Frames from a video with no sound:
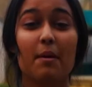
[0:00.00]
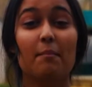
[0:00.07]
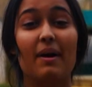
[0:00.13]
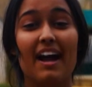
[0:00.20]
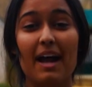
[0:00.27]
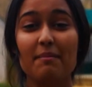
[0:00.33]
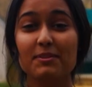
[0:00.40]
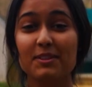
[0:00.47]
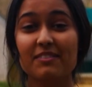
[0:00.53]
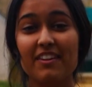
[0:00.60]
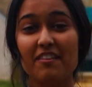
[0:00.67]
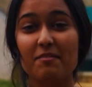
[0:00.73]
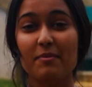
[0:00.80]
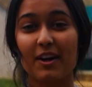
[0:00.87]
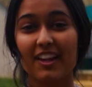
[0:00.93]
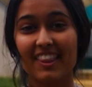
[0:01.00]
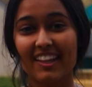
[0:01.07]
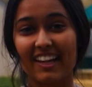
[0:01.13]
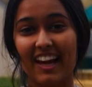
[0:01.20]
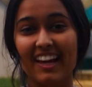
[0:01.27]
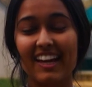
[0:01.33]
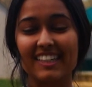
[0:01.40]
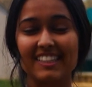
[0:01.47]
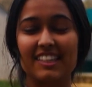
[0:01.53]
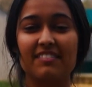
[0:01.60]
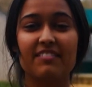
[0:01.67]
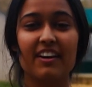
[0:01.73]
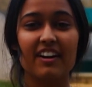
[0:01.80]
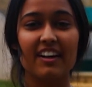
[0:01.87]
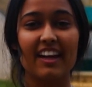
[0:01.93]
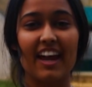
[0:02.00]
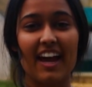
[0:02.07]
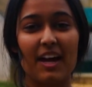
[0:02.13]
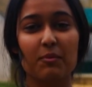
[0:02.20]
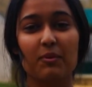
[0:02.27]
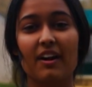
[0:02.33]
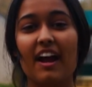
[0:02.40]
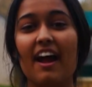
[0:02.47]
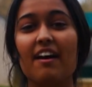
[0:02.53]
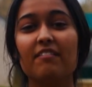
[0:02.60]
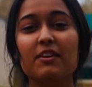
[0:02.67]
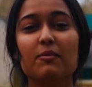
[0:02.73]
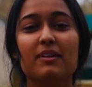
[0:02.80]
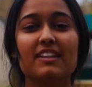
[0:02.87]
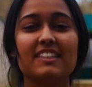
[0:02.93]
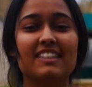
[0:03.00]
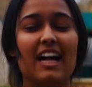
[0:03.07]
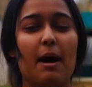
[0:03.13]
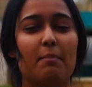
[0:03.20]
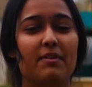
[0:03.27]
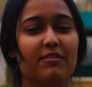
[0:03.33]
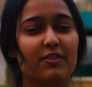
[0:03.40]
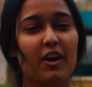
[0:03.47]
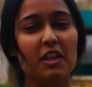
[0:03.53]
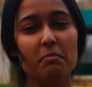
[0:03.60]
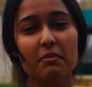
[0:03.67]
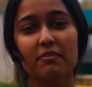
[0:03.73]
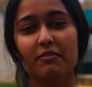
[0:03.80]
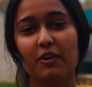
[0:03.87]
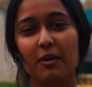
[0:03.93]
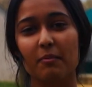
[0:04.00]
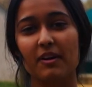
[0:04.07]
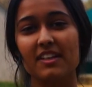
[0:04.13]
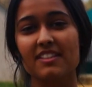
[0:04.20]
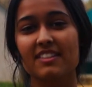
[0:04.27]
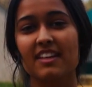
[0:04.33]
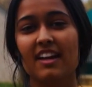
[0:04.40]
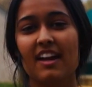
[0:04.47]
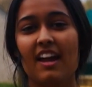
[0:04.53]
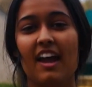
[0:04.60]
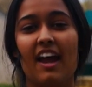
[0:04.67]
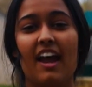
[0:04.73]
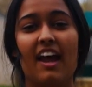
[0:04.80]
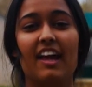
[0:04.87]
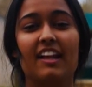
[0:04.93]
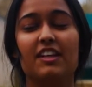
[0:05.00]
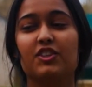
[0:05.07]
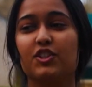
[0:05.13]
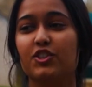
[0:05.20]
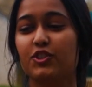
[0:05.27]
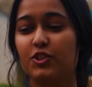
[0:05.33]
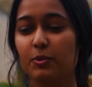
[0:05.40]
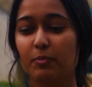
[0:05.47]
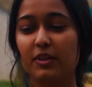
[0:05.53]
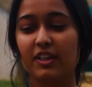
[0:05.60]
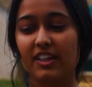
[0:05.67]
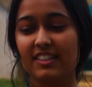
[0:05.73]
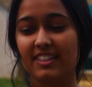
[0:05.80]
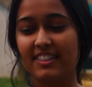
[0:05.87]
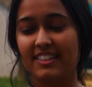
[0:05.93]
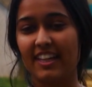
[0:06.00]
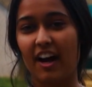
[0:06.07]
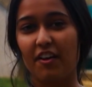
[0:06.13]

My absolute favorite part of the night is at the very end where everyone is clapping for all the performers and it's just super good to see